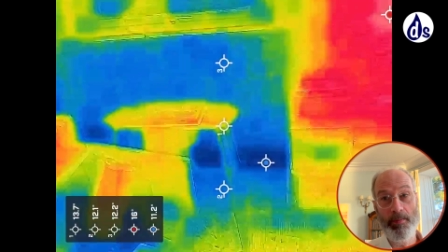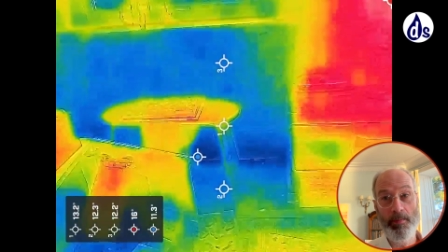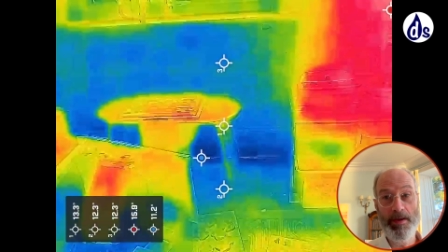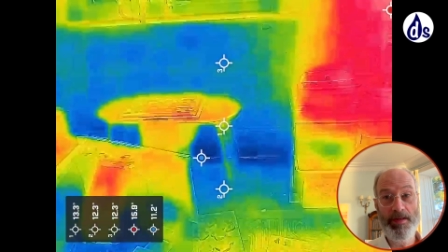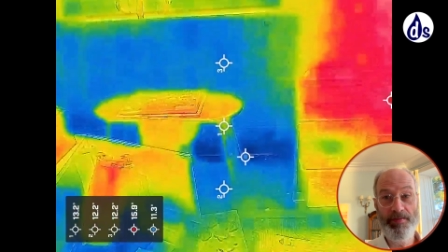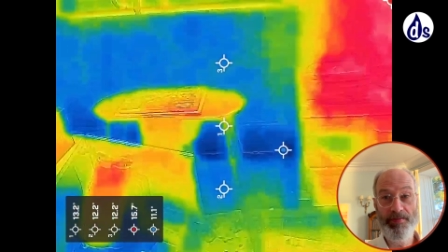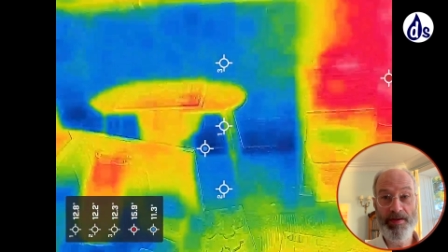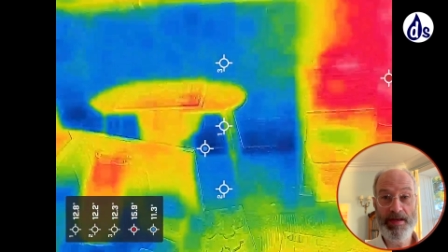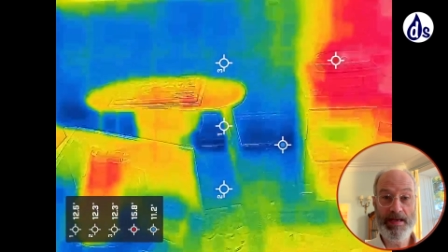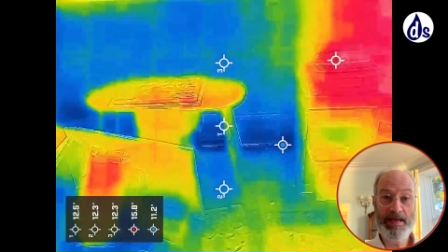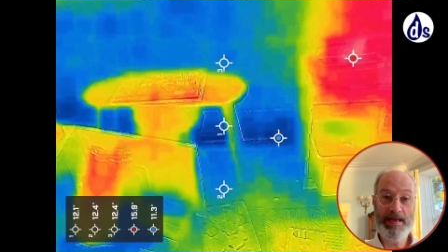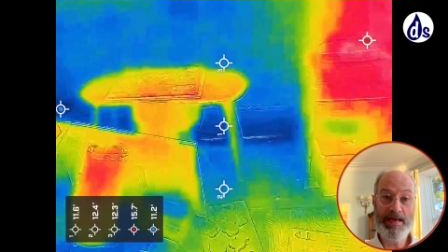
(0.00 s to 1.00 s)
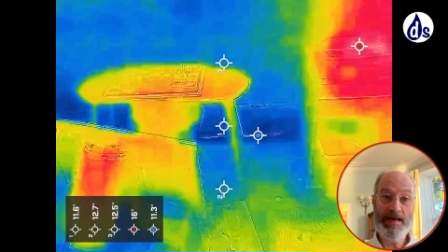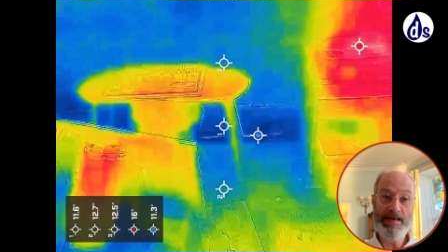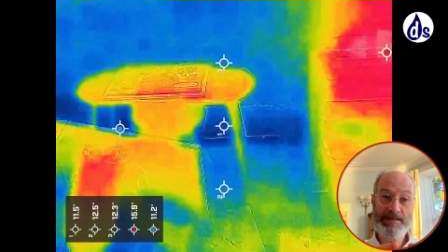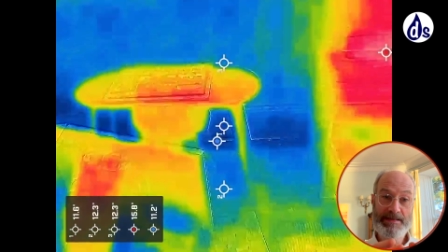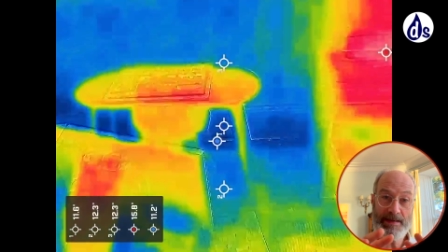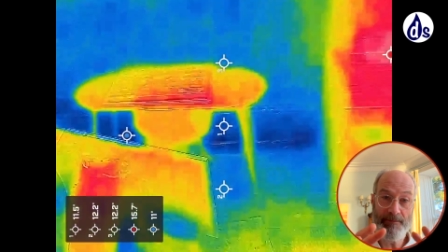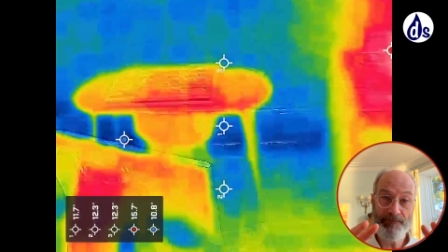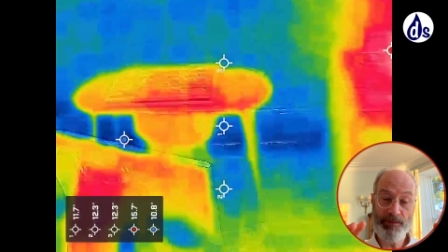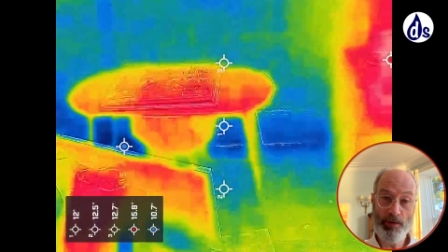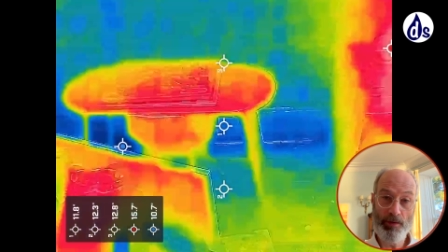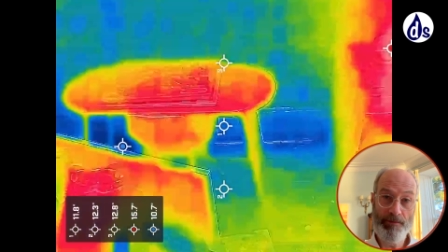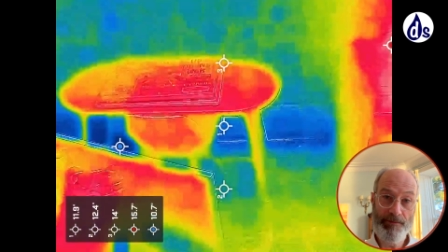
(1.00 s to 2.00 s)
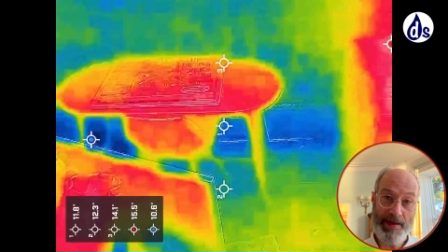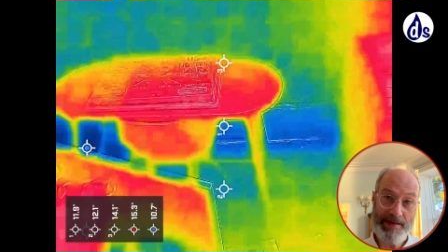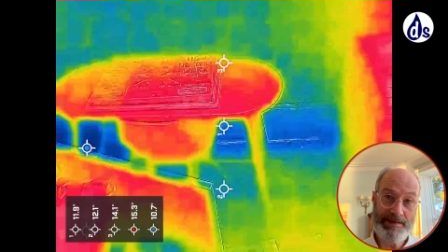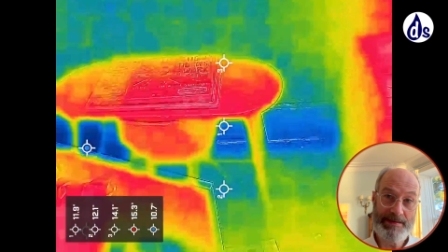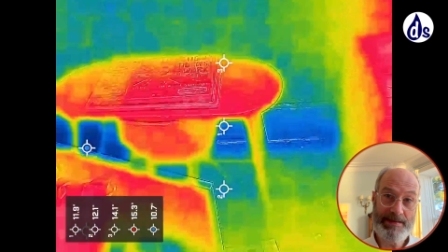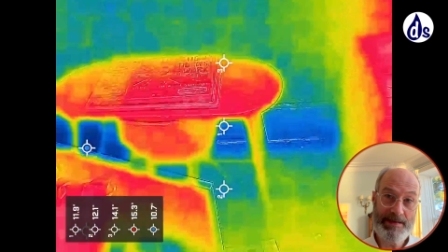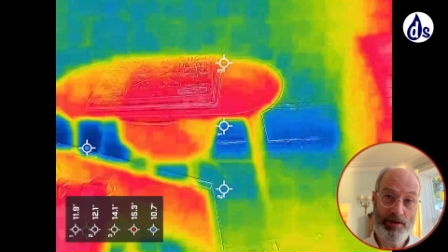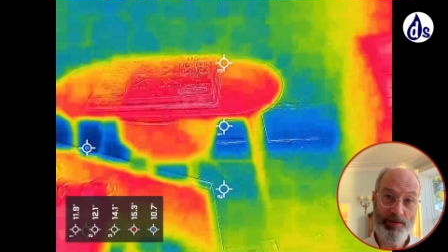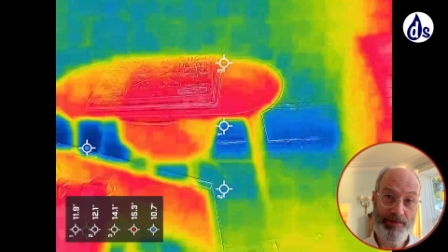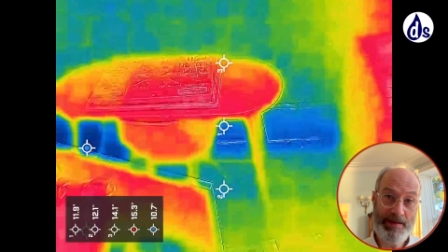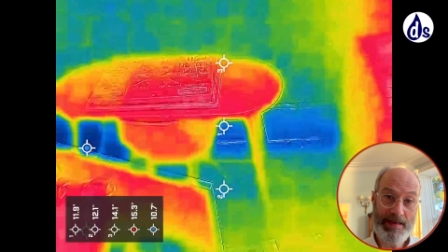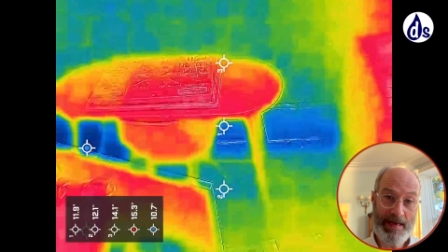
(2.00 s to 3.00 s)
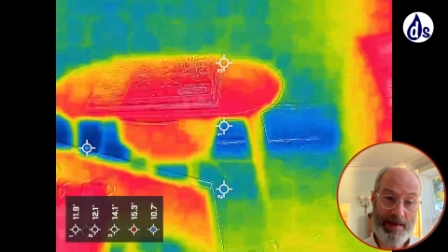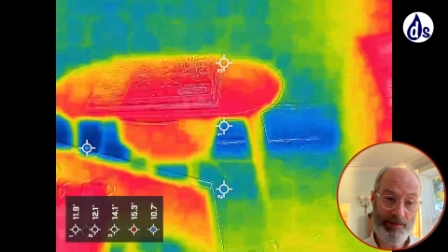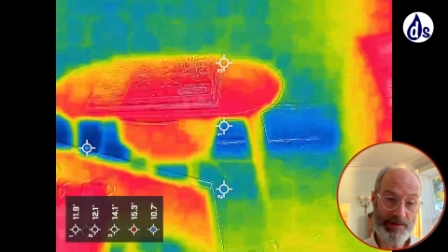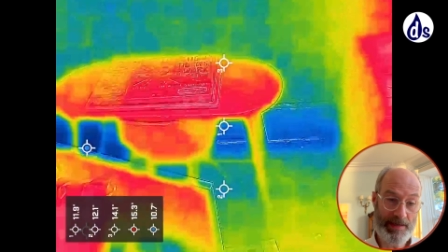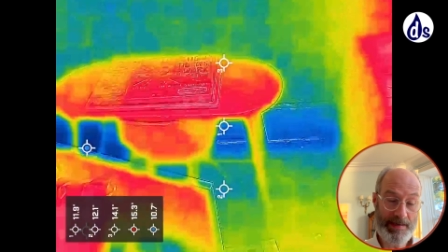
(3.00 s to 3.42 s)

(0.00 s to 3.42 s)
with the subfloor vent on the outside.